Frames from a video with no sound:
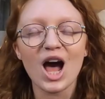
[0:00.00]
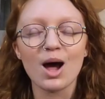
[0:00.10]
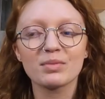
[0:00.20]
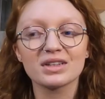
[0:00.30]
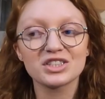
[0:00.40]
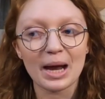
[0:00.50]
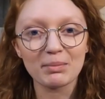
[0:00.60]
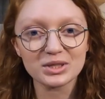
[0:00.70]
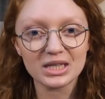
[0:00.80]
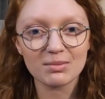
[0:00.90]
um, the
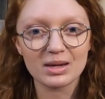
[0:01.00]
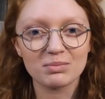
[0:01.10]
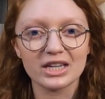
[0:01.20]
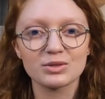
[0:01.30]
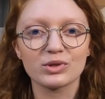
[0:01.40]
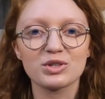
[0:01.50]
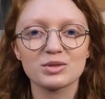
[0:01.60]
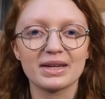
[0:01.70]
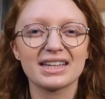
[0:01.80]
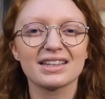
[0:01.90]
chapel's going to be a place where you
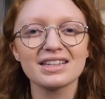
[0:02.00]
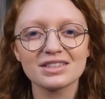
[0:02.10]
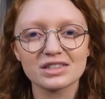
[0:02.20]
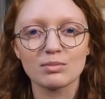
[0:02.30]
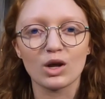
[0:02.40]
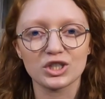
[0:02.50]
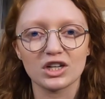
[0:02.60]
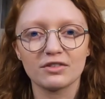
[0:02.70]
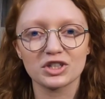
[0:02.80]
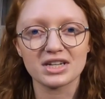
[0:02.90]
spend at least a small
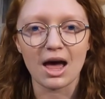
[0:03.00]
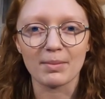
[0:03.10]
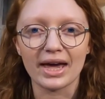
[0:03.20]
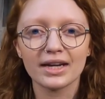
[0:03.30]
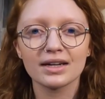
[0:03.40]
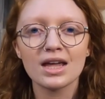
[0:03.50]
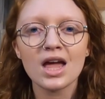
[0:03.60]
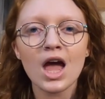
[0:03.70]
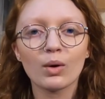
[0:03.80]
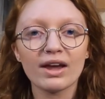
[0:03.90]
chunk of your time at.
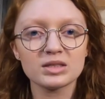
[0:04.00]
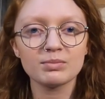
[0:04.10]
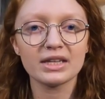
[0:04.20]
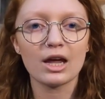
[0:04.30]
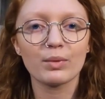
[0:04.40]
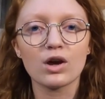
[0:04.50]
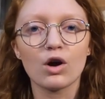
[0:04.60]
Uh, we have something that we